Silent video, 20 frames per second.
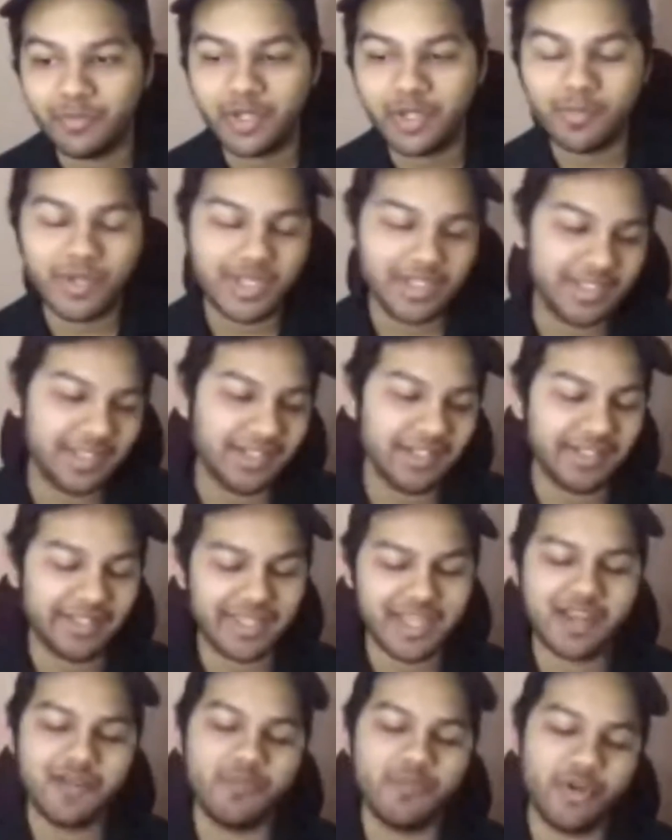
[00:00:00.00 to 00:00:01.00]
So we are basically
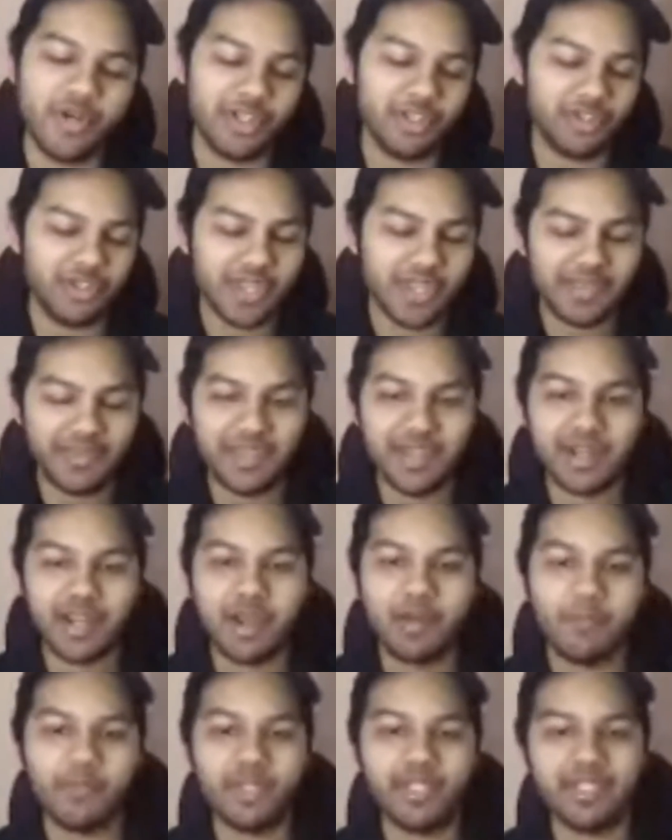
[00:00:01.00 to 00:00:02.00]
that bridge that
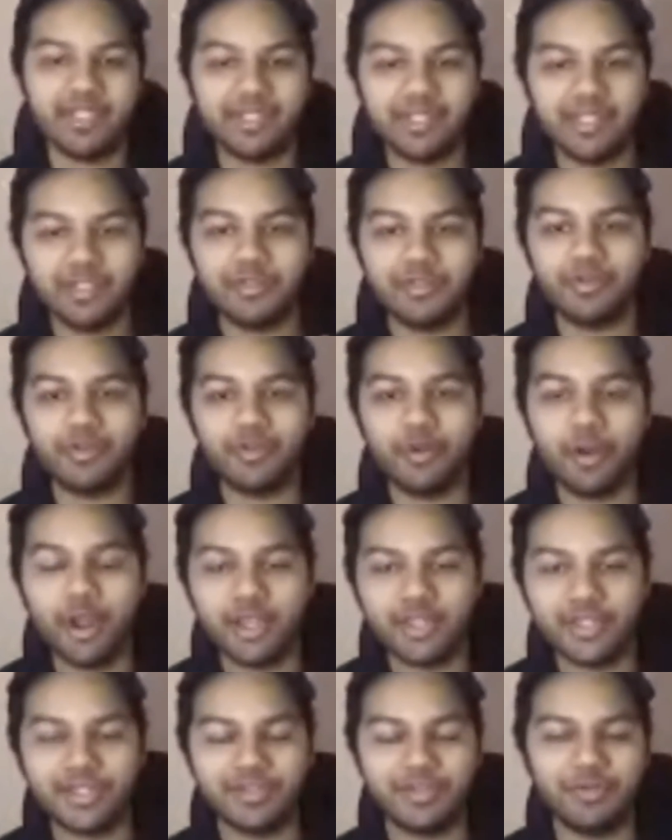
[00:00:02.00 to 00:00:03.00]
companies need to
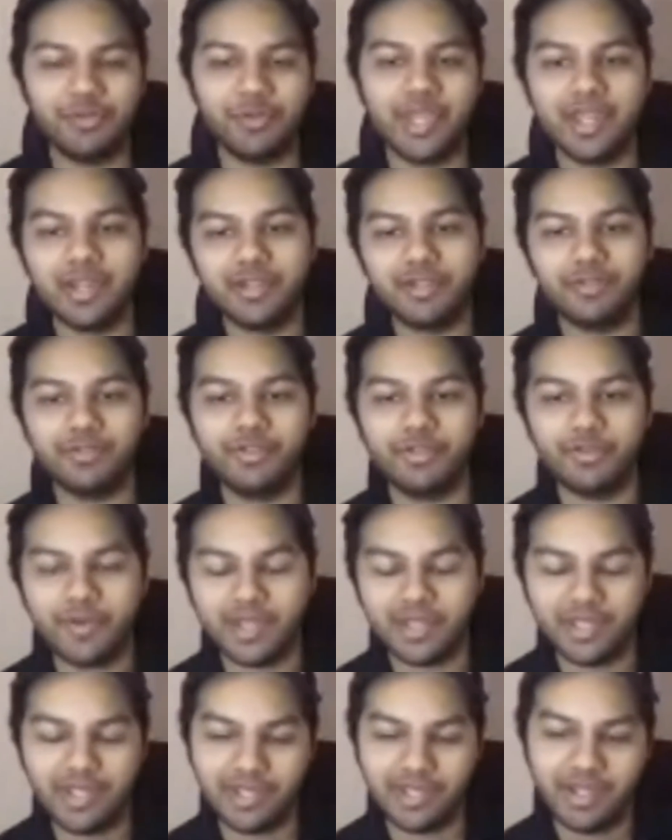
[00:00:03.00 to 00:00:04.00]
cross to get into
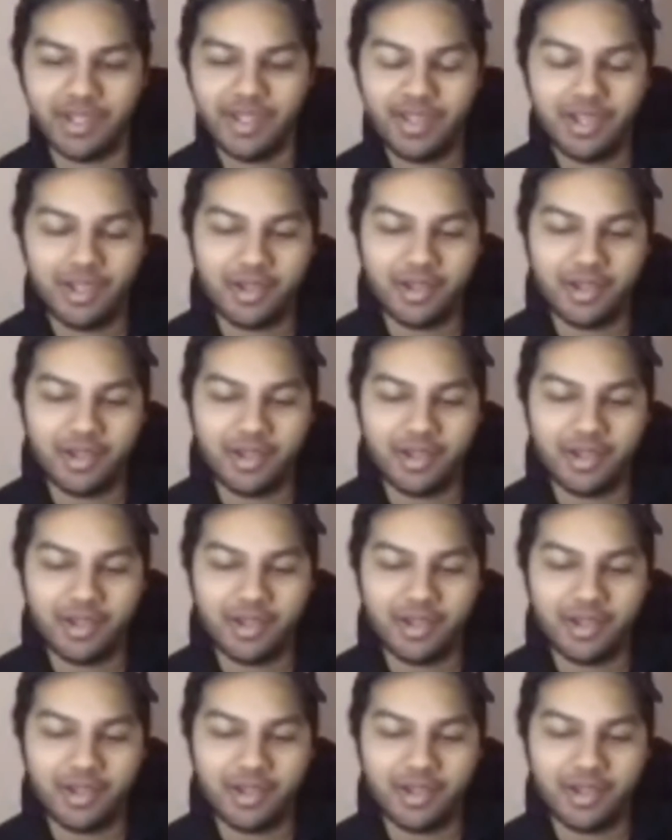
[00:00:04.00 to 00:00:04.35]
UAE.